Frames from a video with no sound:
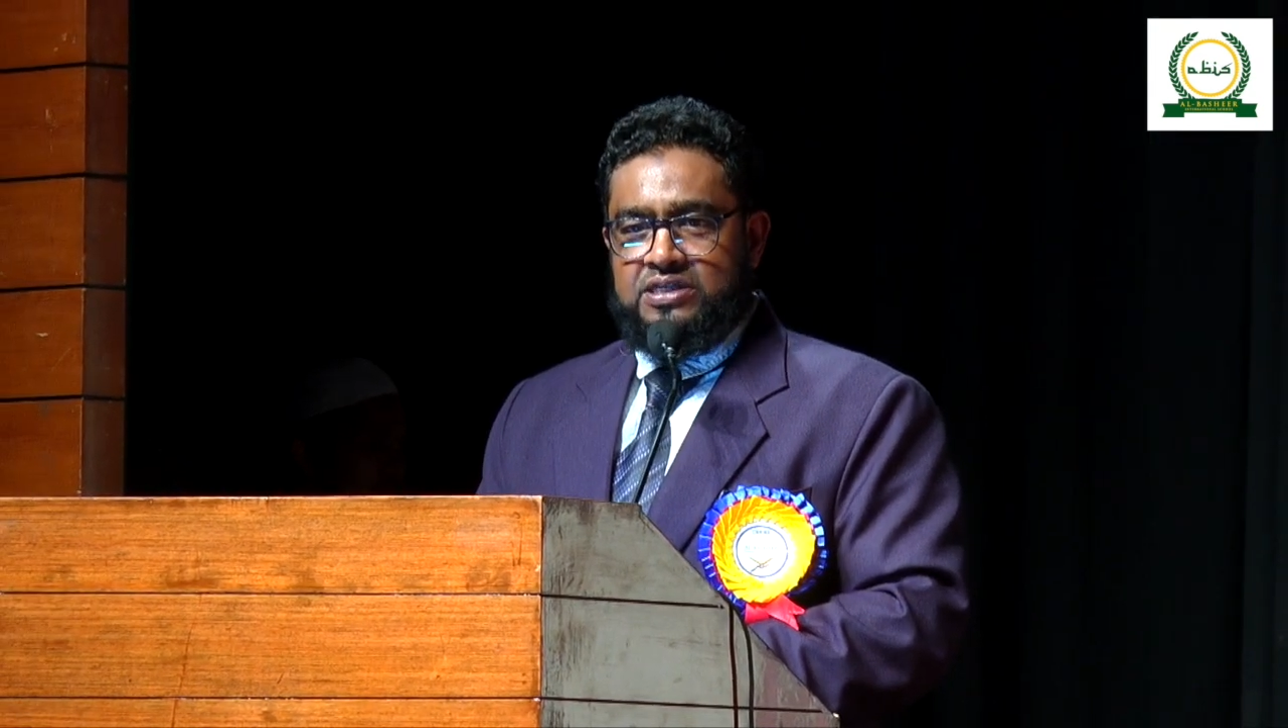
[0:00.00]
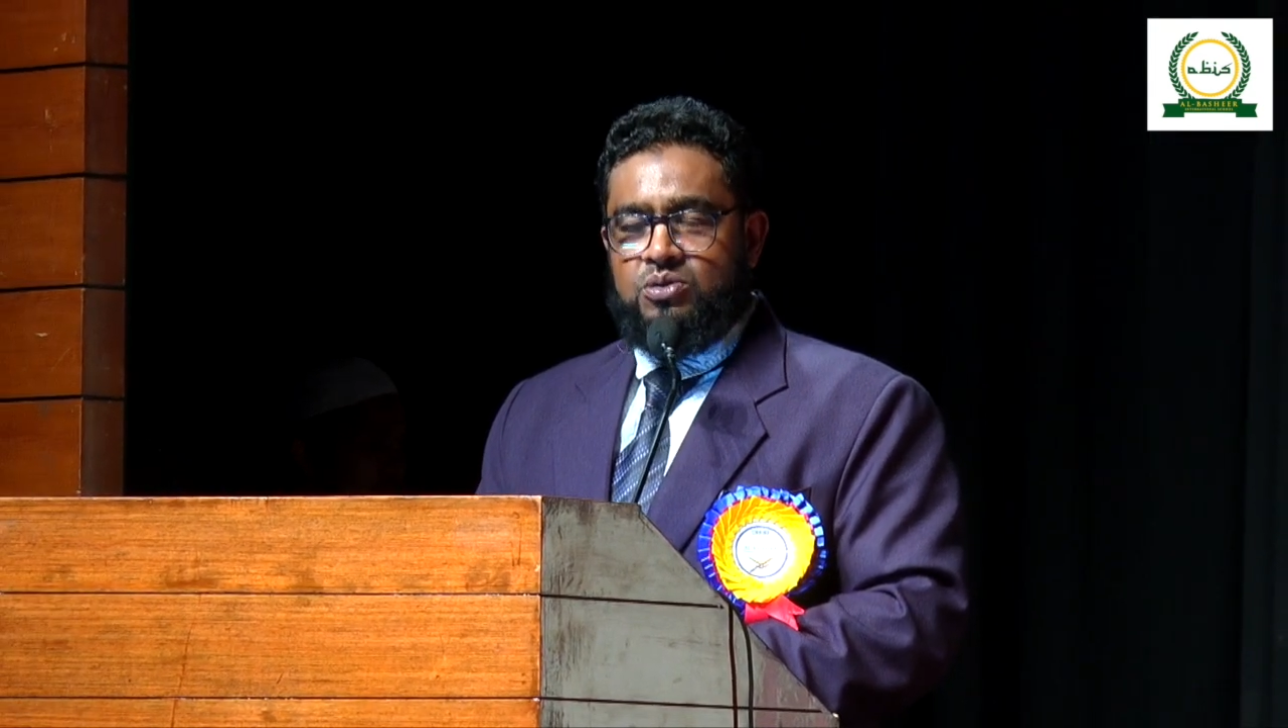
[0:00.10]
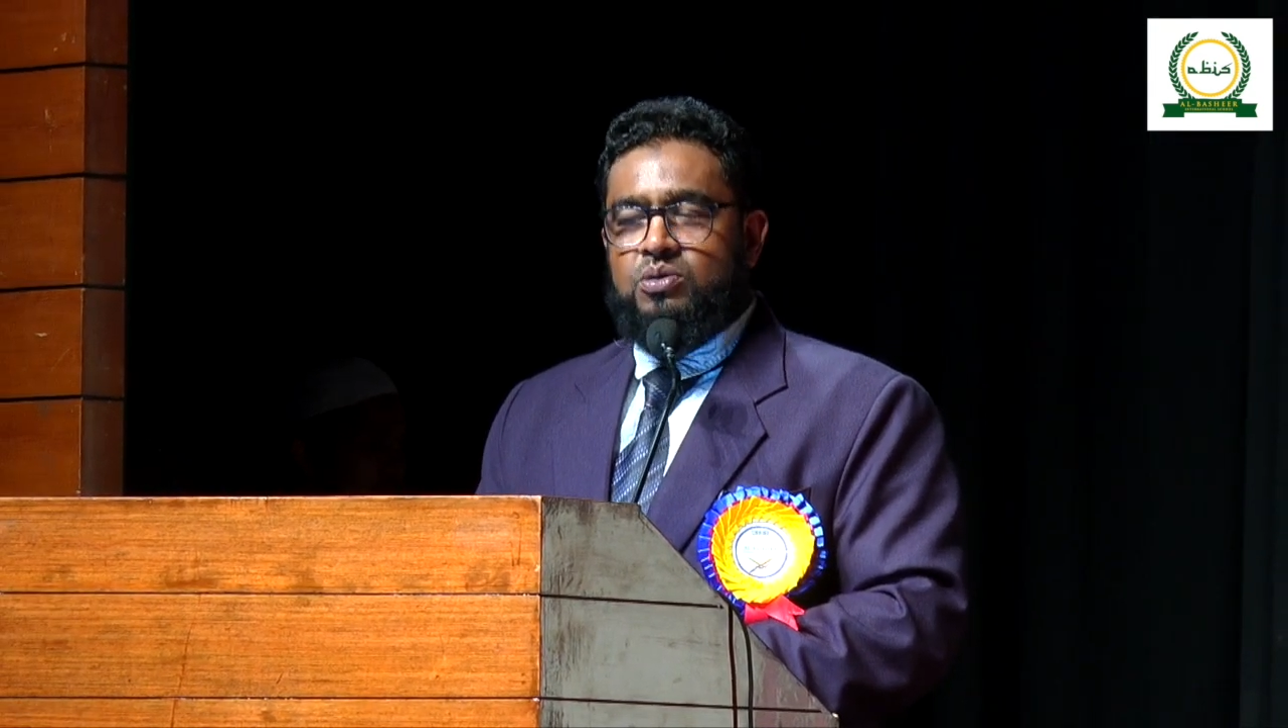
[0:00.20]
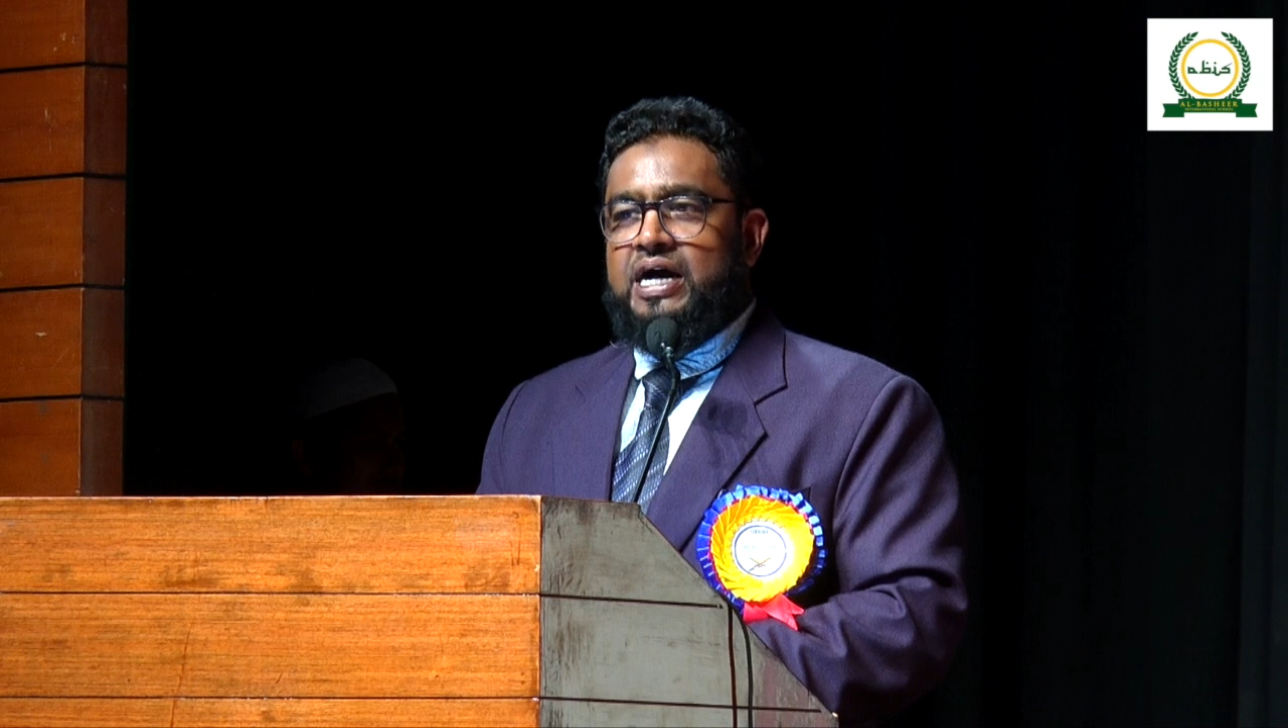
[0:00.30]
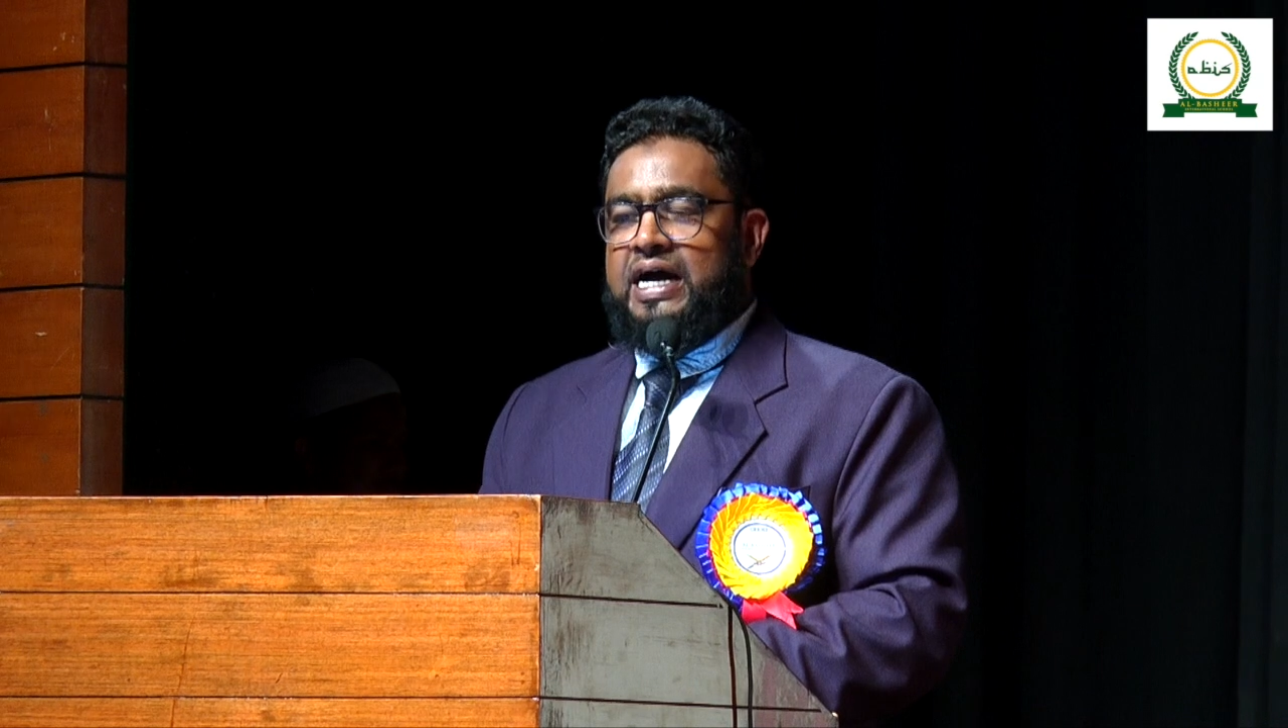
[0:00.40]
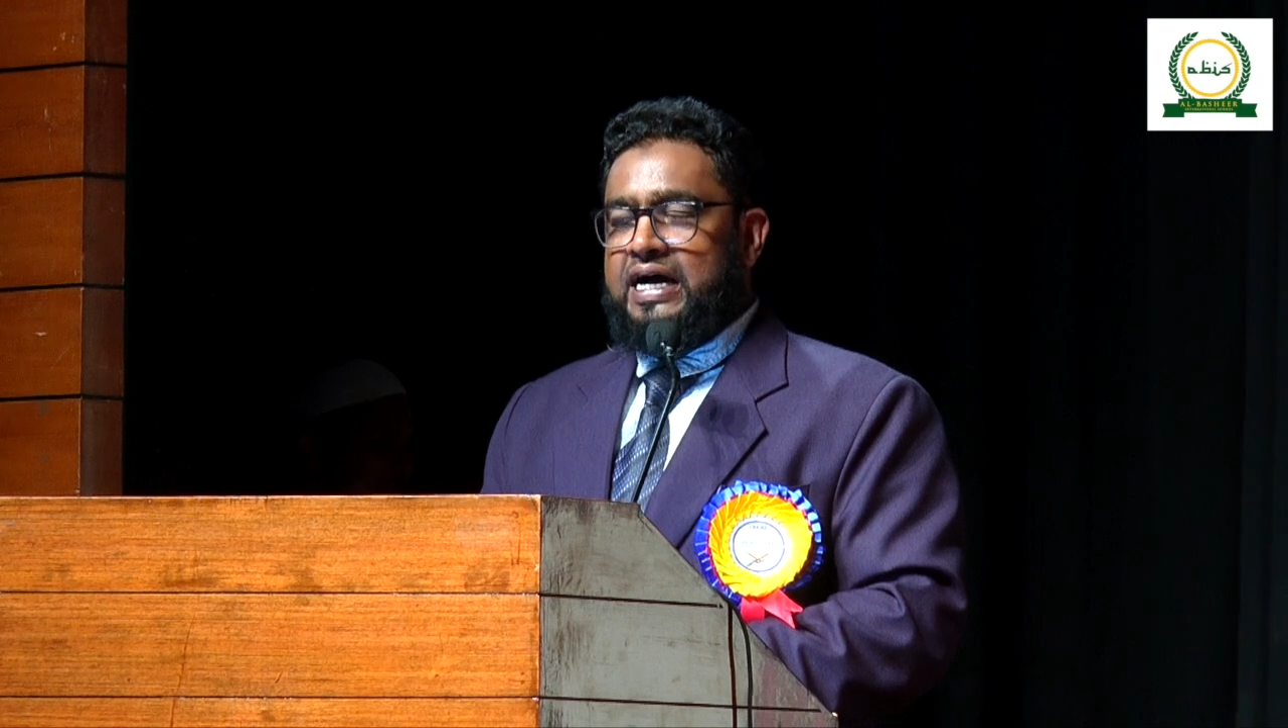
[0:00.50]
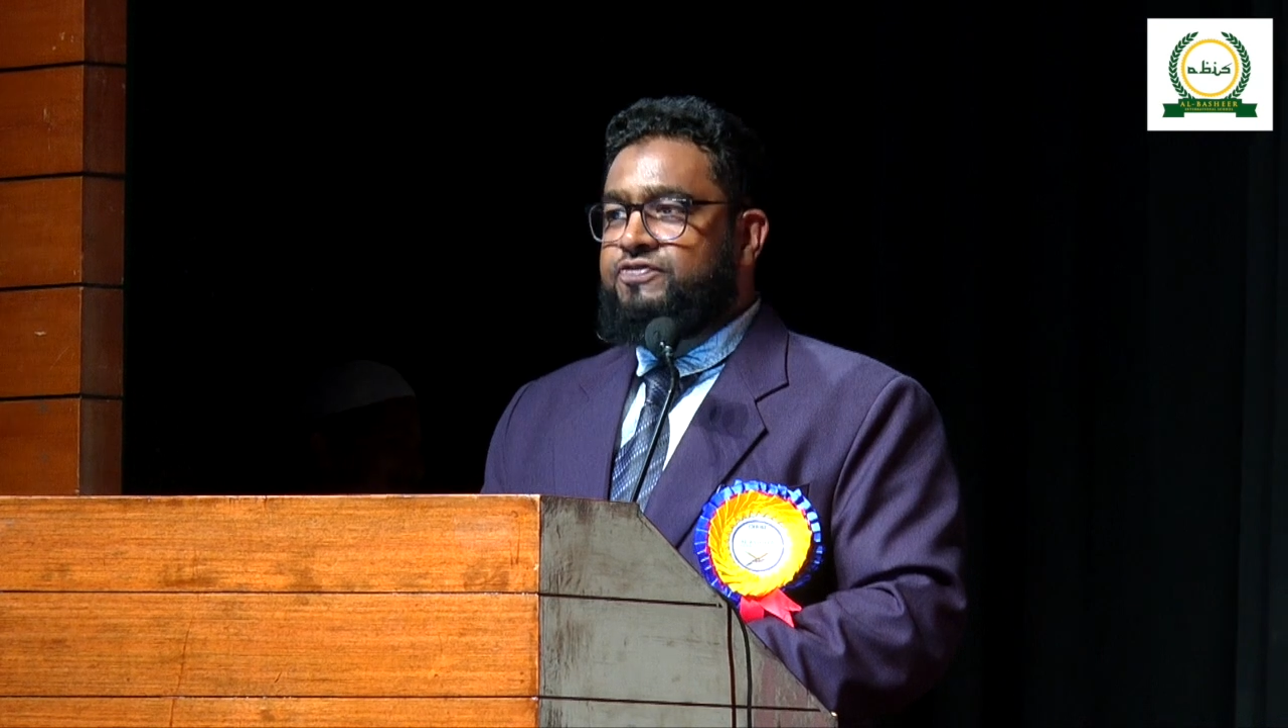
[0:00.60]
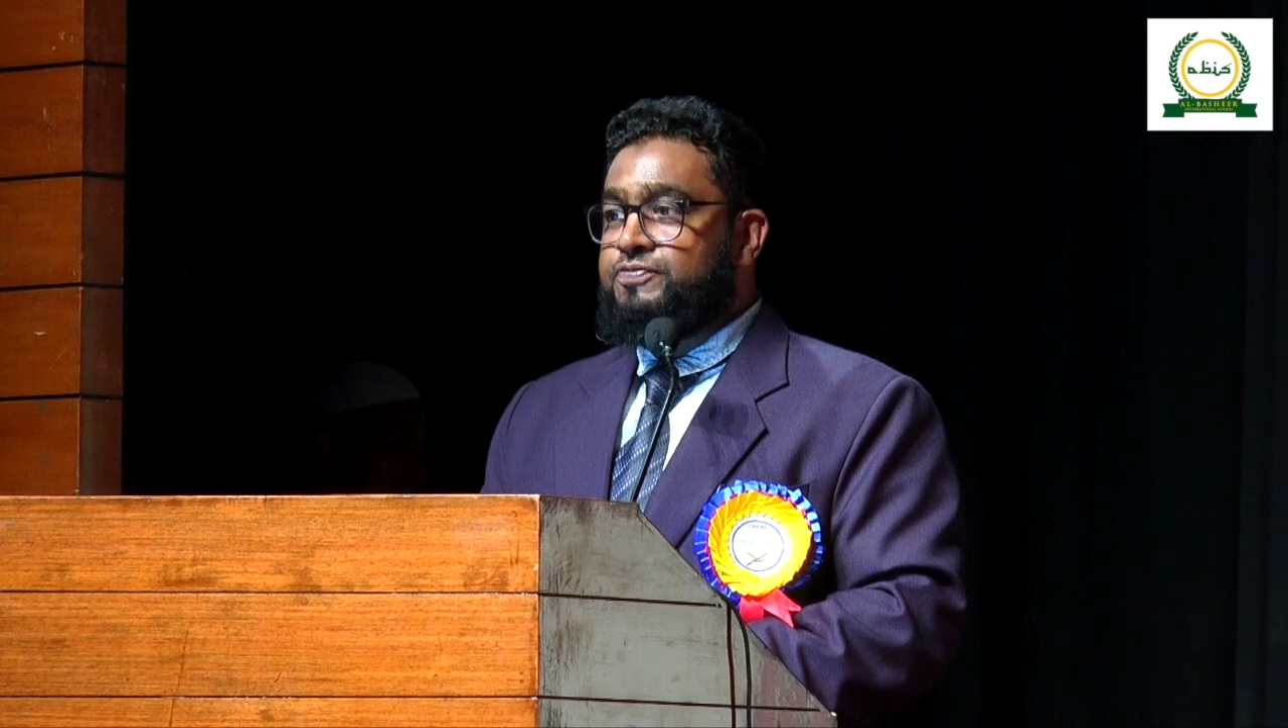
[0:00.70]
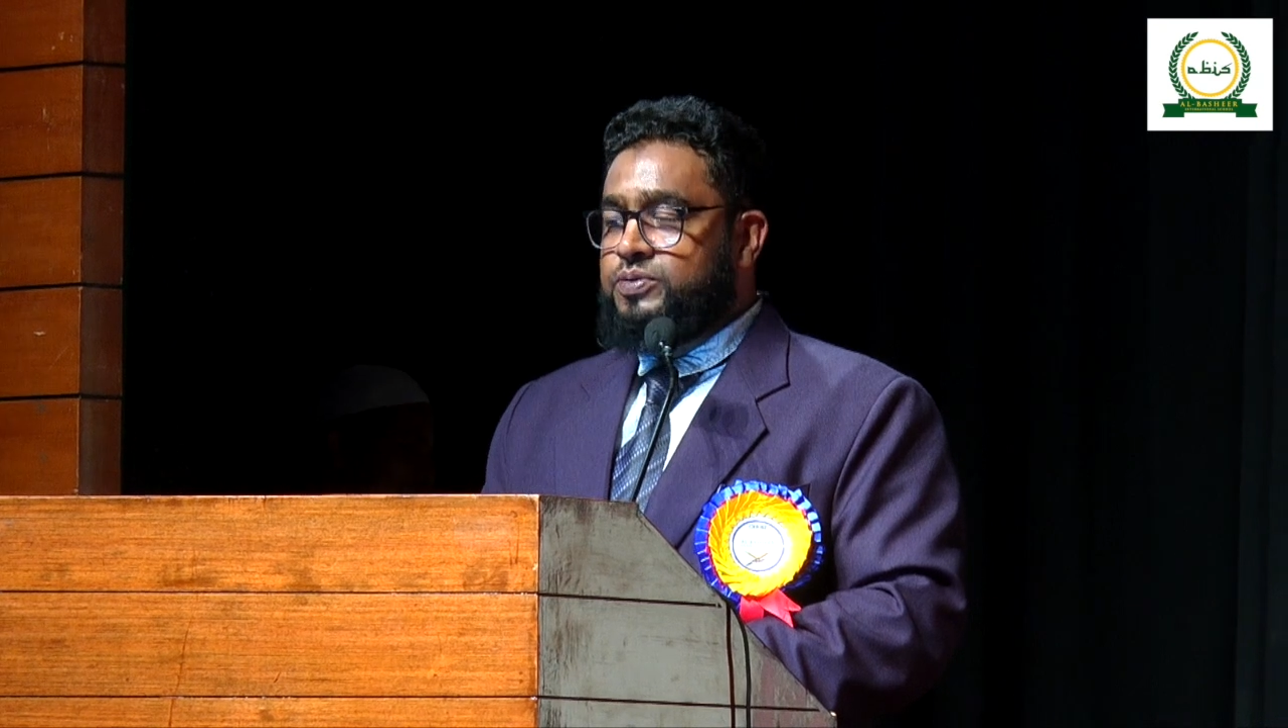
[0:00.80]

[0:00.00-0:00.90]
who have